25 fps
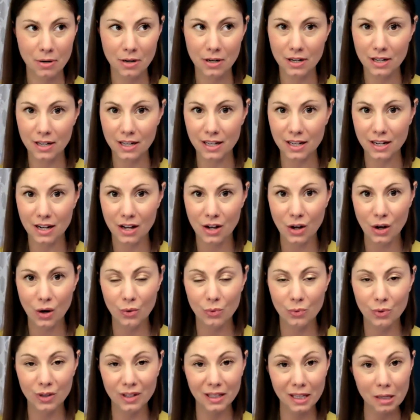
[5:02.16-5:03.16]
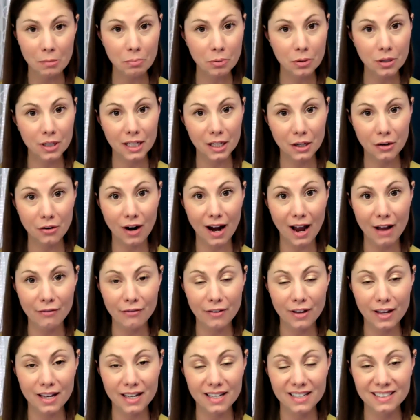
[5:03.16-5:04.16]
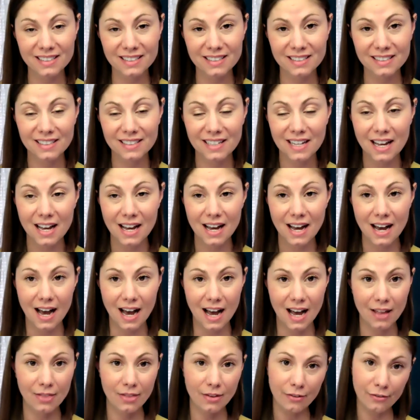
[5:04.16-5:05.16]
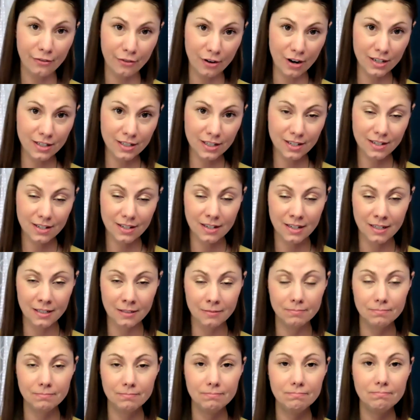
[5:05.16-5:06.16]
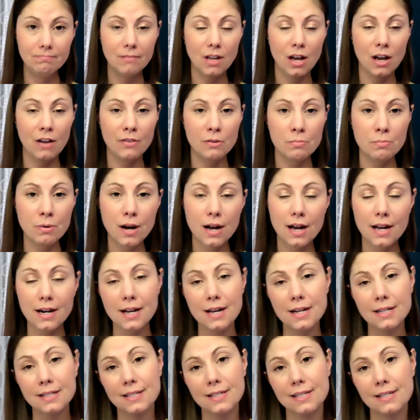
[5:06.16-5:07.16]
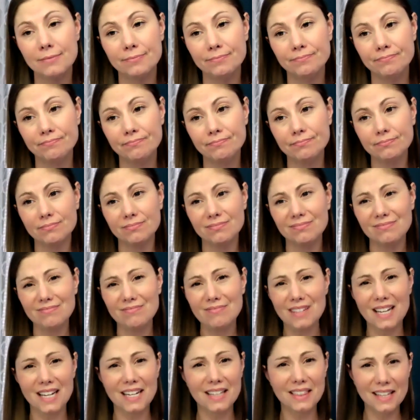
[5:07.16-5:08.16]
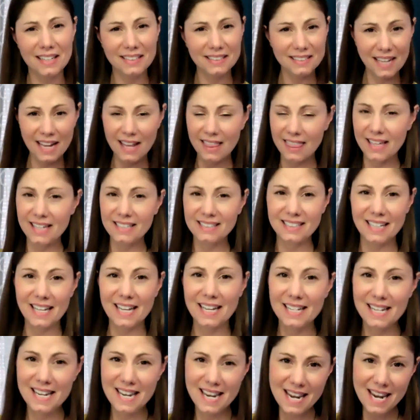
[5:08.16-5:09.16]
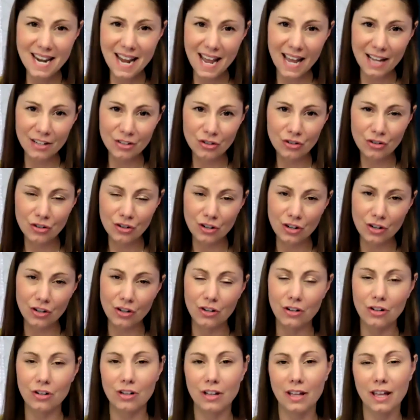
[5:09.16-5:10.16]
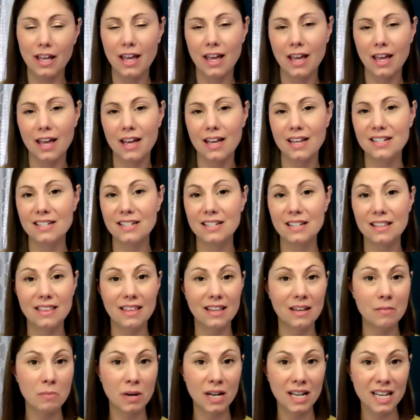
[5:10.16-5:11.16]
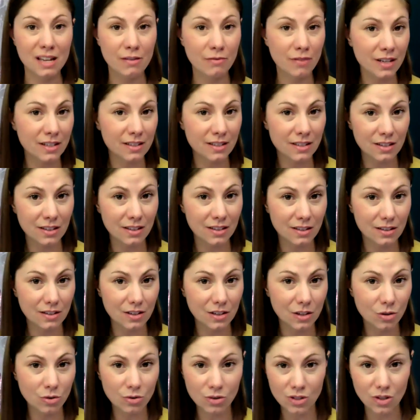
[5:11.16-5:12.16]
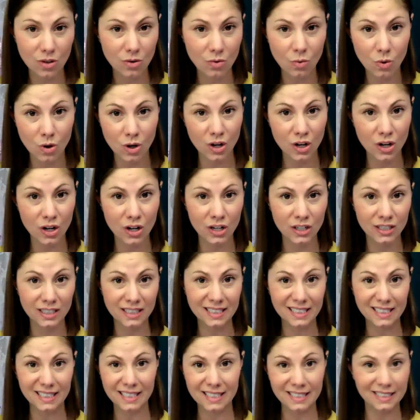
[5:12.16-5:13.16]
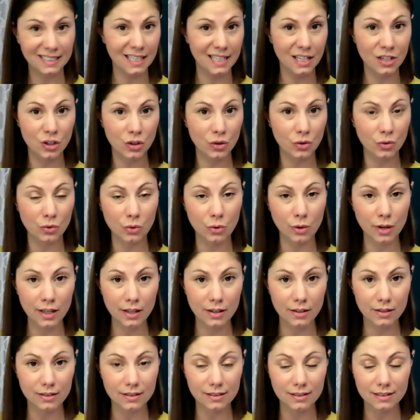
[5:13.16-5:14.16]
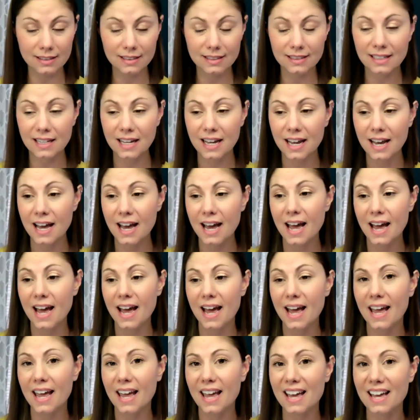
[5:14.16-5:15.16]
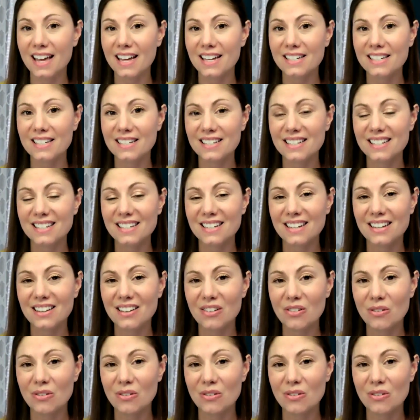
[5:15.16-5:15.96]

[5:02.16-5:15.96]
put really pretty graphics on the front of a product, and they say things like natural, and they might even use the words essential oils. And